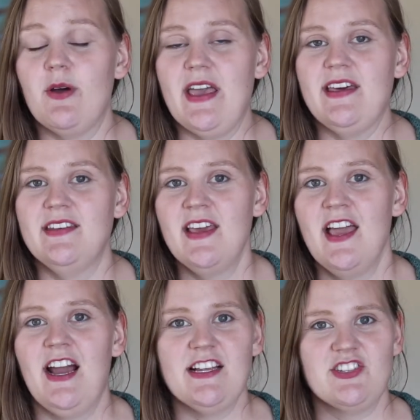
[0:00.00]
and
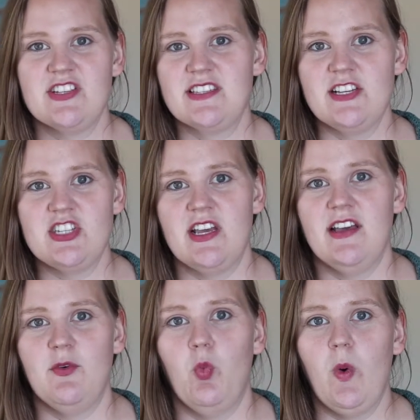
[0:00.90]
it's just such
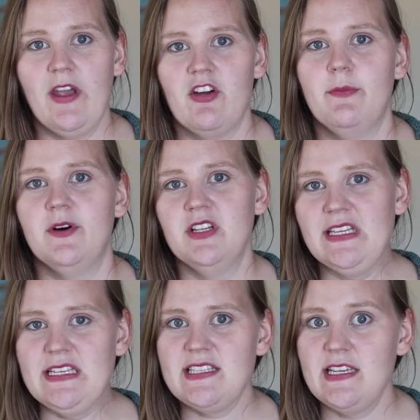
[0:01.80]
a wearable,
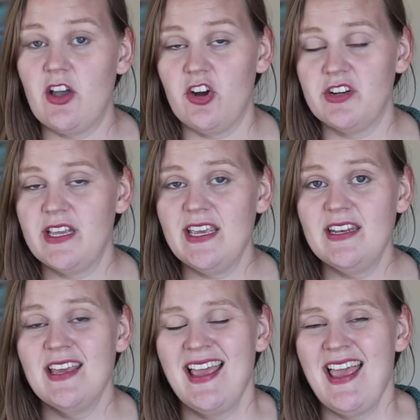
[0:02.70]
easy cardigan.